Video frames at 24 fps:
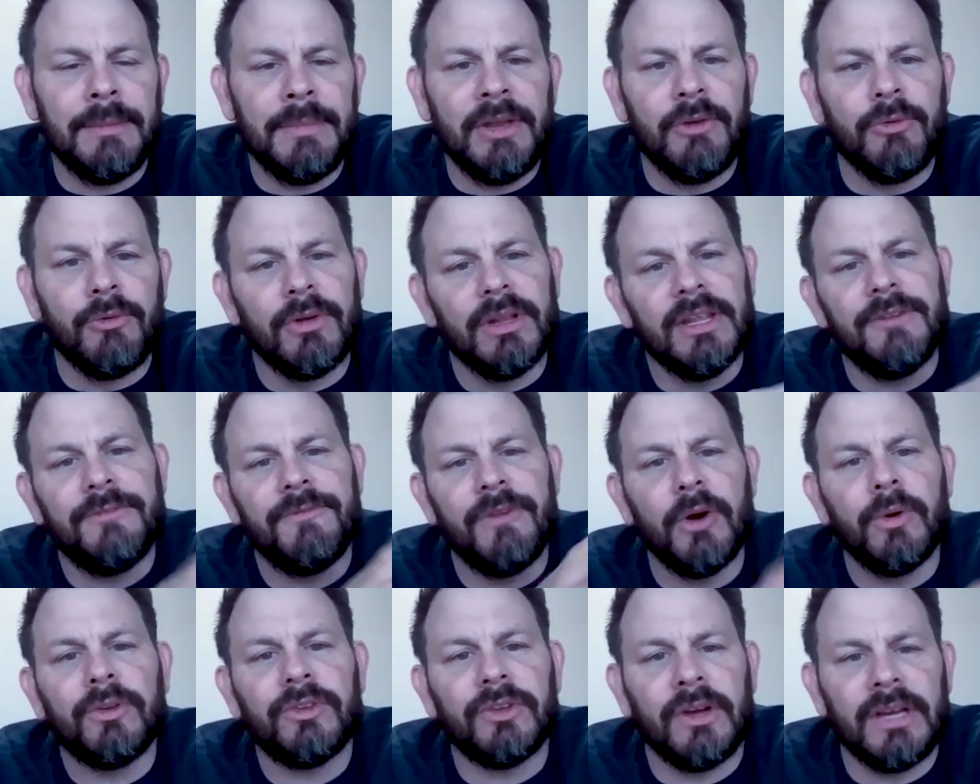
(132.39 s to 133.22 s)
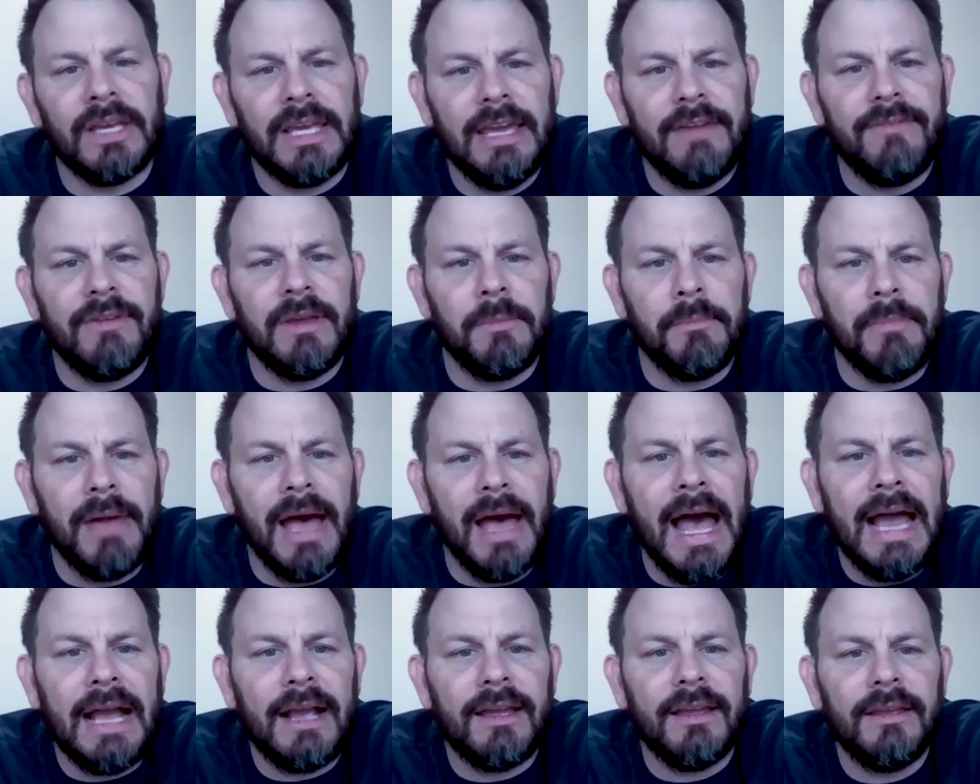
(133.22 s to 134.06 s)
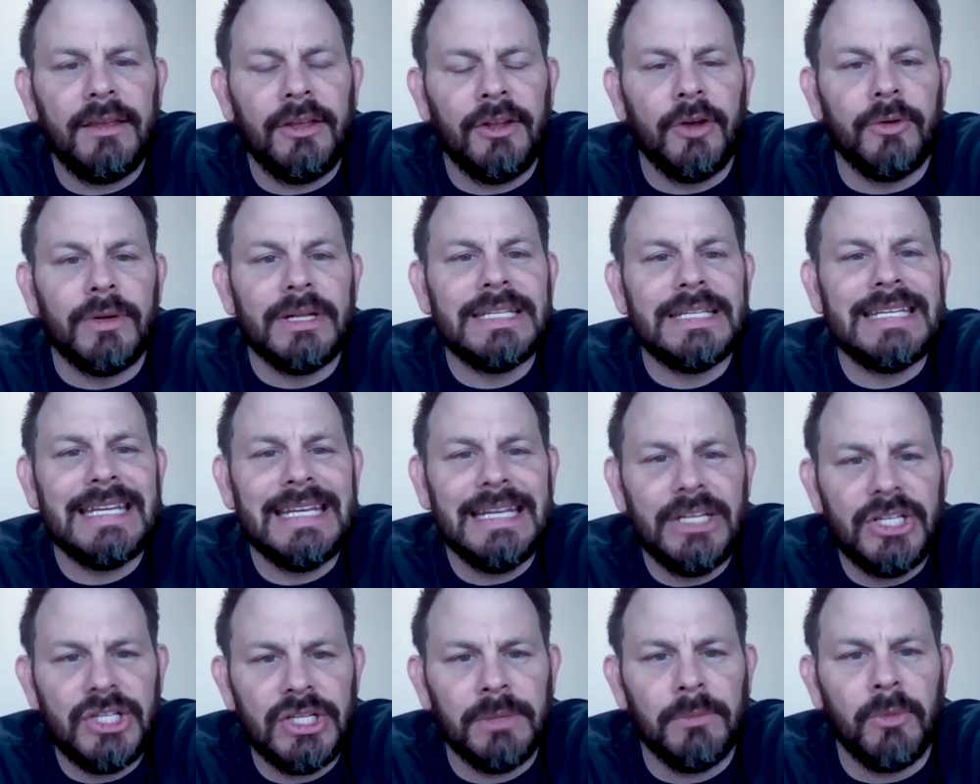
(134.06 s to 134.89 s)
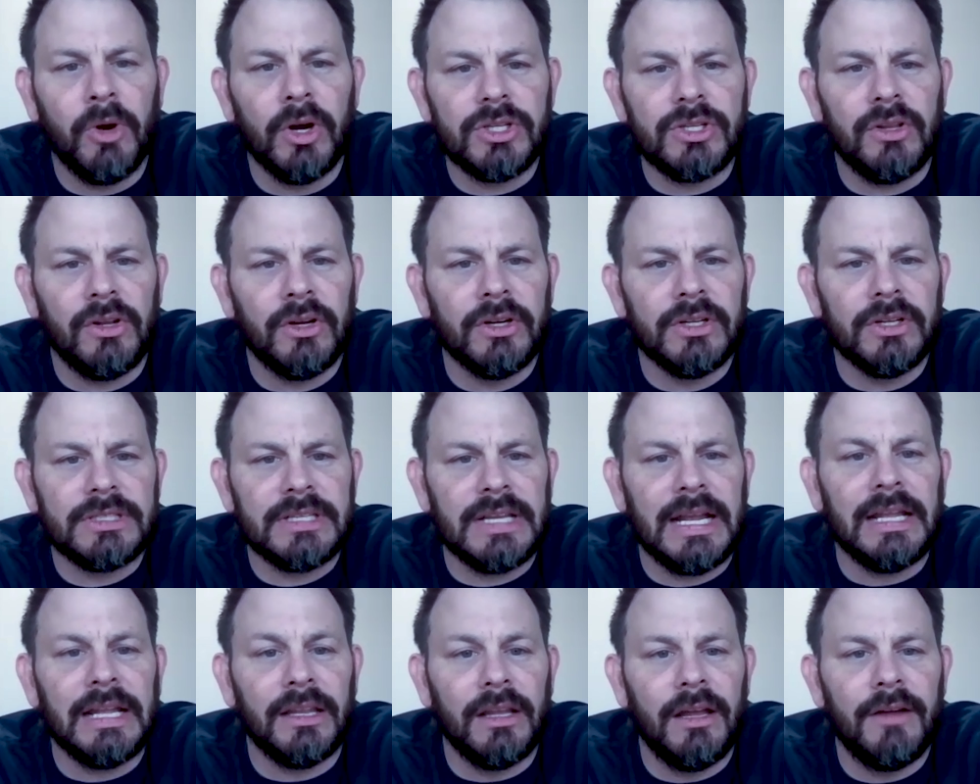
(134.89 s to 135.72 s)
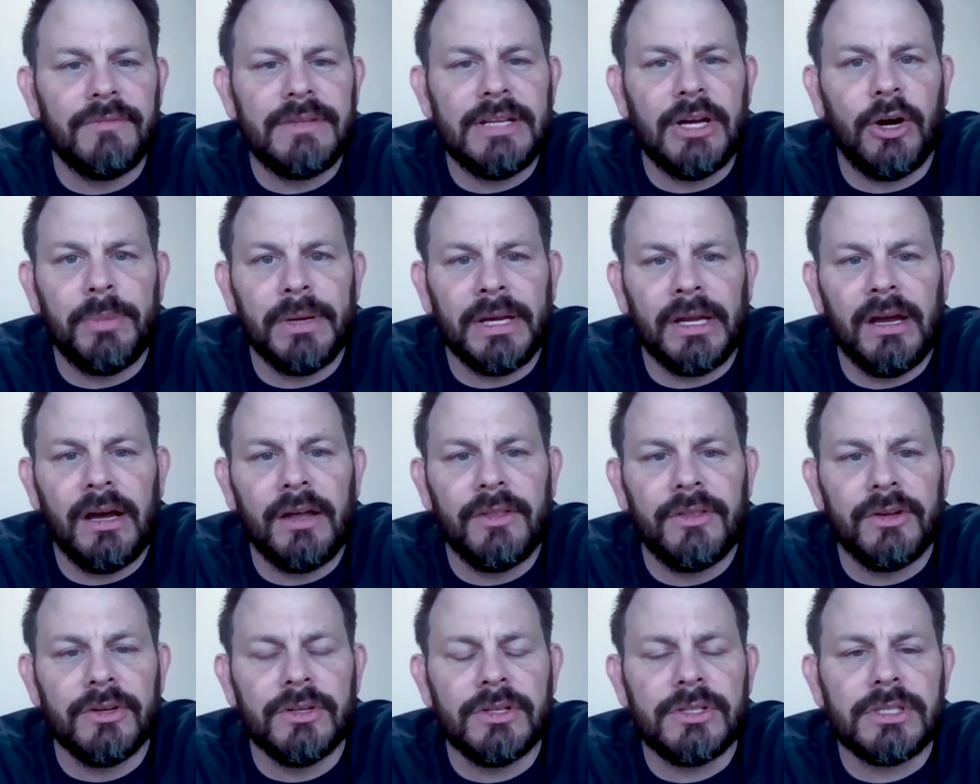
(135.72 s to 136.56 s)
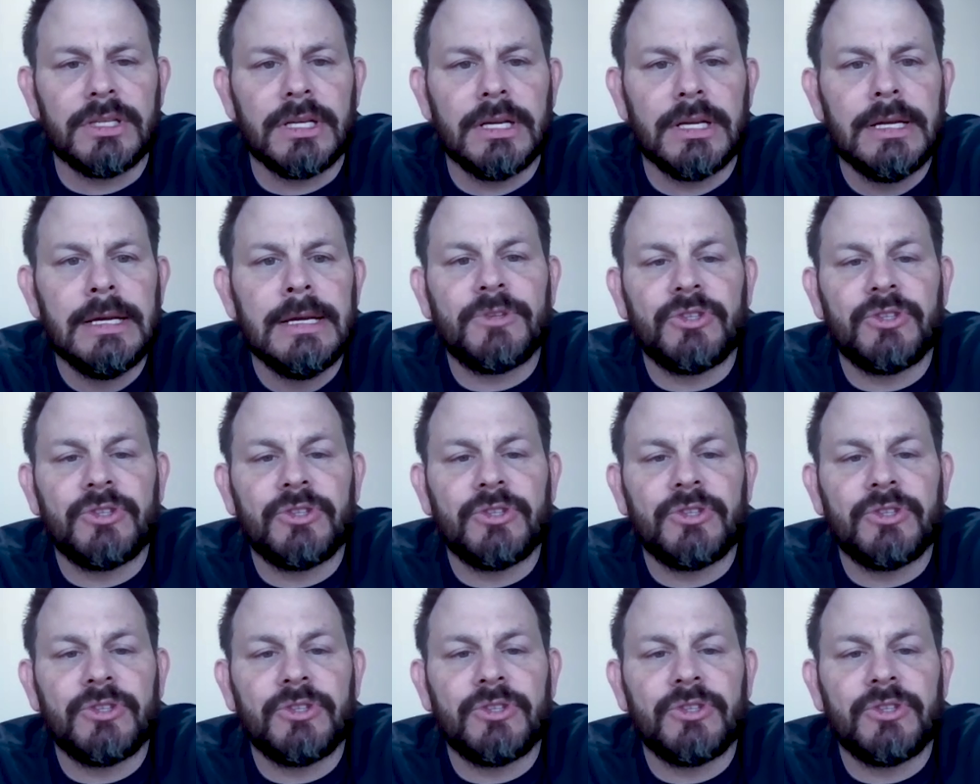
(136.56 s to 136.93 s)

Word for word: Let me really focus on giving back, you know, and teaching martial arts, because I loved helping others.